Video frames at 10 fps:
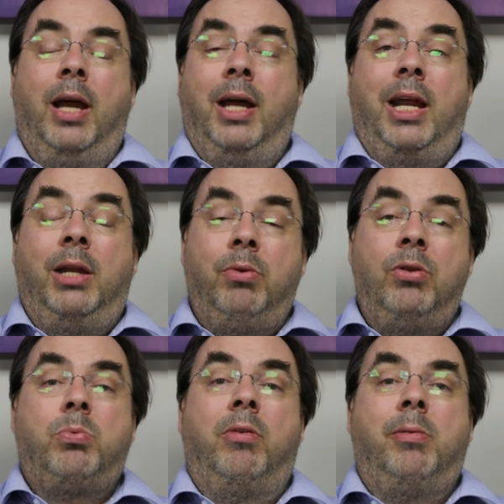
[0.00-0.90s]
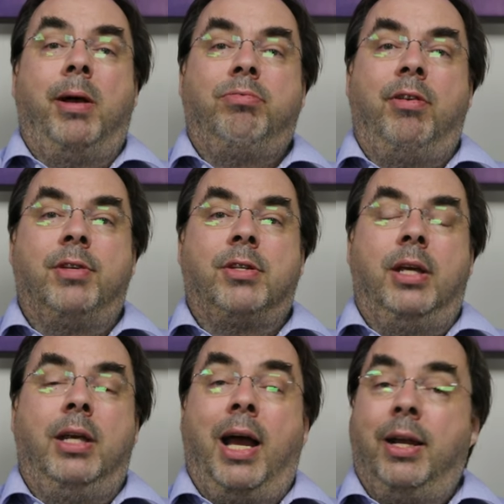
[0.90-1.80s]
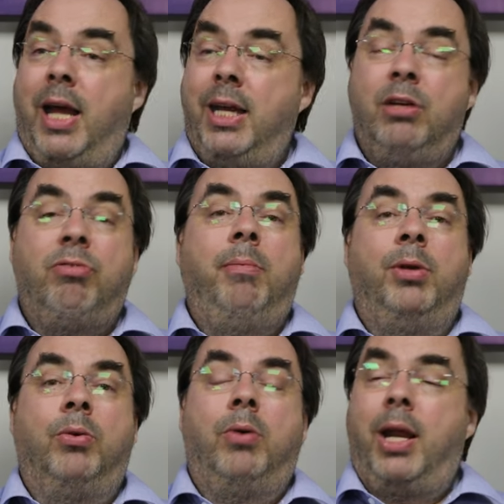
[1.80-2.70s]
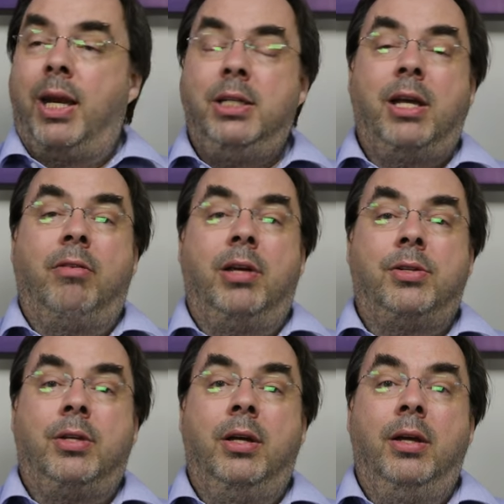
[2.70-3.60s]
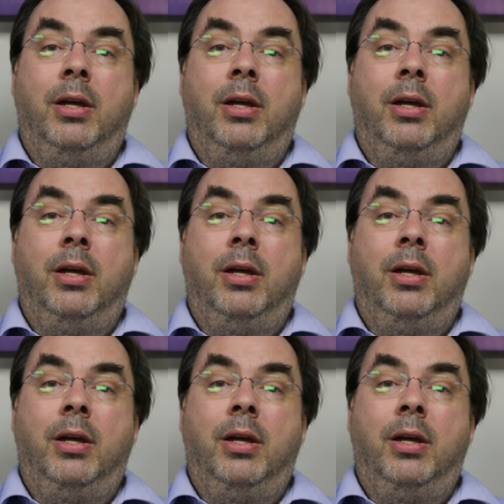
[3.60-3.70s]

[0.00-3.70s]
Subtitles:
and anyone who's worried about privacy, and any criminal, and any terrorist,